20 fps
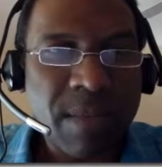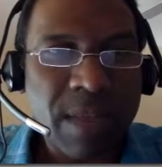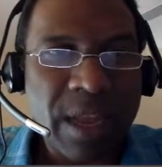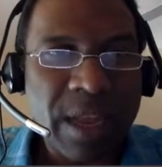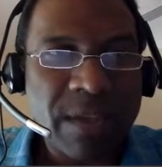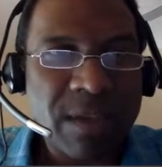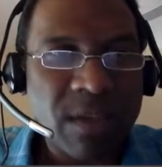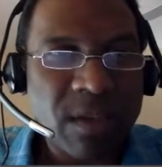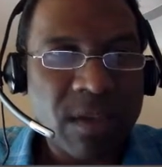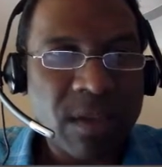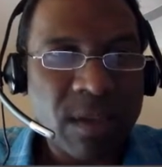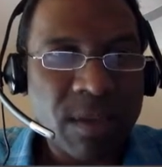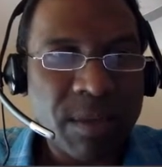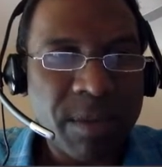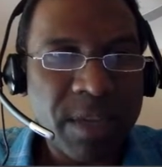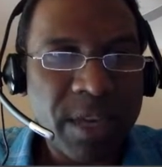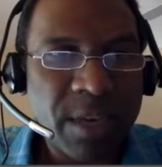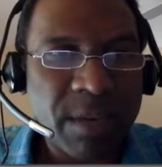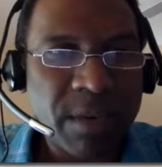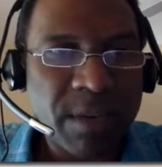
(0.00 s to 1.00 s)
and just start
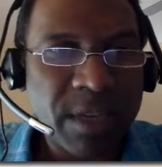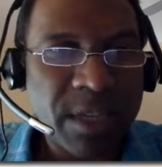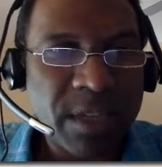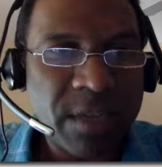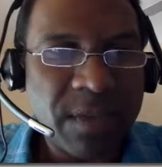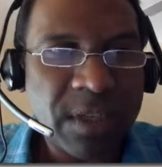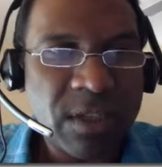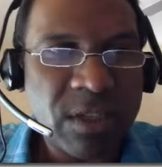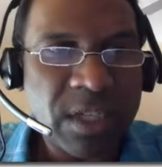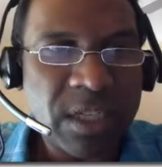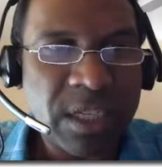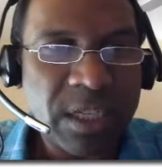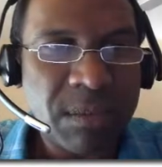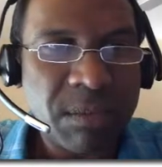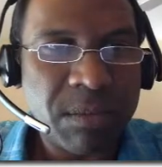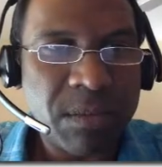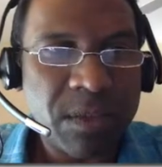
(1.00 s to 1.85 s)
playing with the SVG.